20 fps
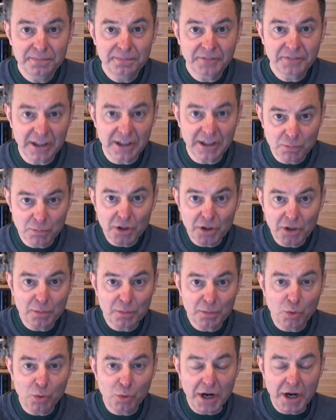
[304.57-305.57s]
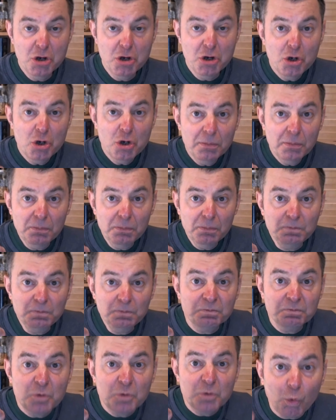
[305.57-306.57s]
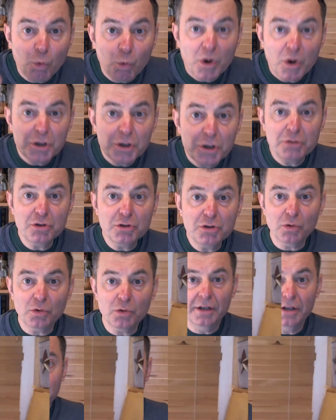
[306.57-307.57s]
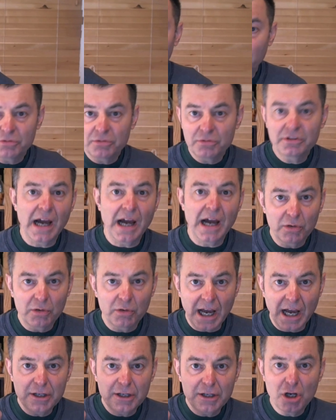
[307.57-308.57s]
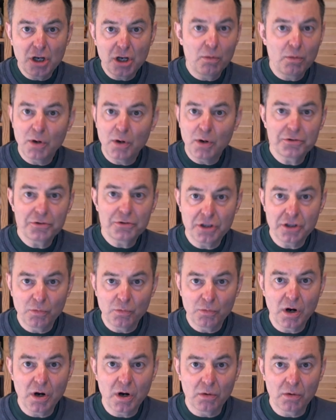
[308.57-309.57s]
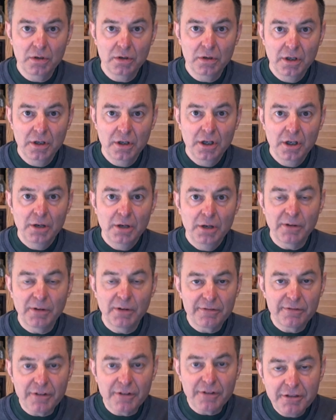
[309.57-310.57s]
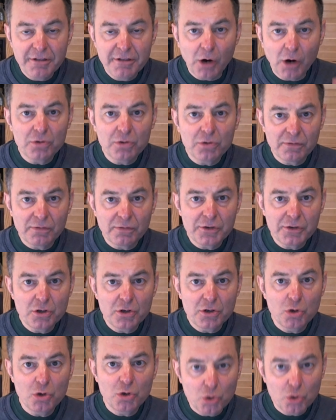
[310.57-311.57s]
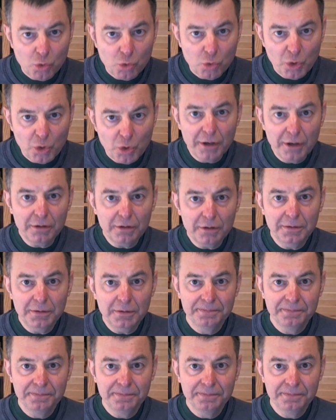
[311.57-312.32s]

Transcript: That's more to the point. Will you do it? No, I don't doubt. I know most of you won't. But for those of you who will,